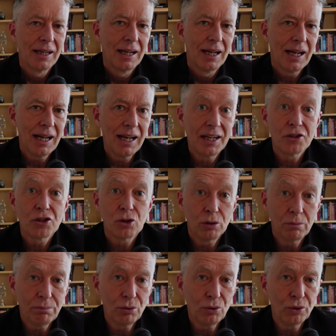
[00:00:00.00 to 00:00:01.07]
uh, to a
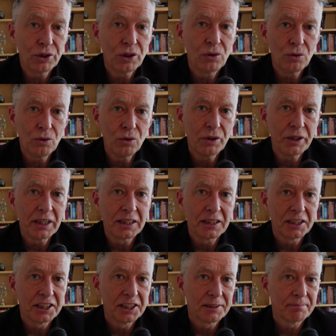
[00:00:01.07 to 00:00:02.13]
broader
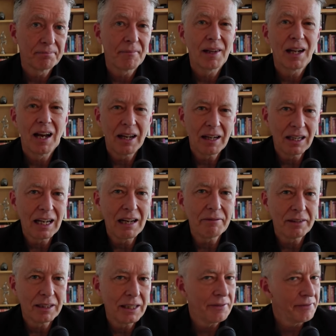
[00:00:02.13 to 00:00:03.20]
audience. I'd love
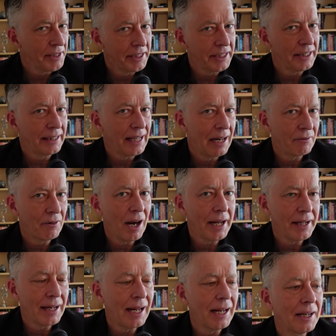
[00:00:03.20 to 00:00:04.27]
it if you did that right
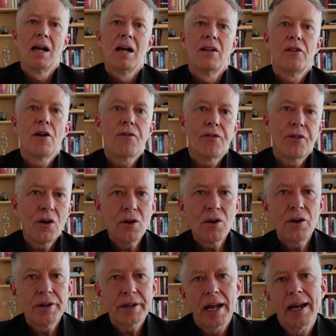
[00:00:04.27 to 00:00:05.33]
now. The
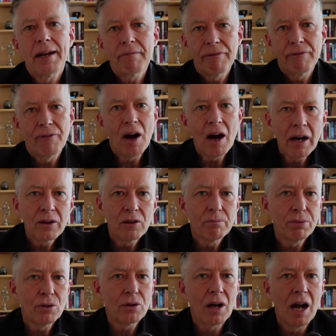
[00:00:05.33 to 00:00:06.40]
third and final
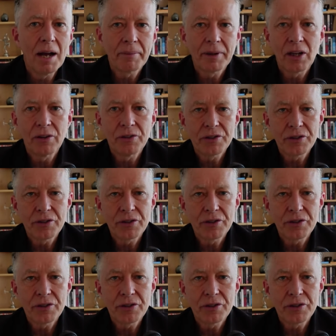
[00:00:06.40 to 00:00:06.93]
book I'm going to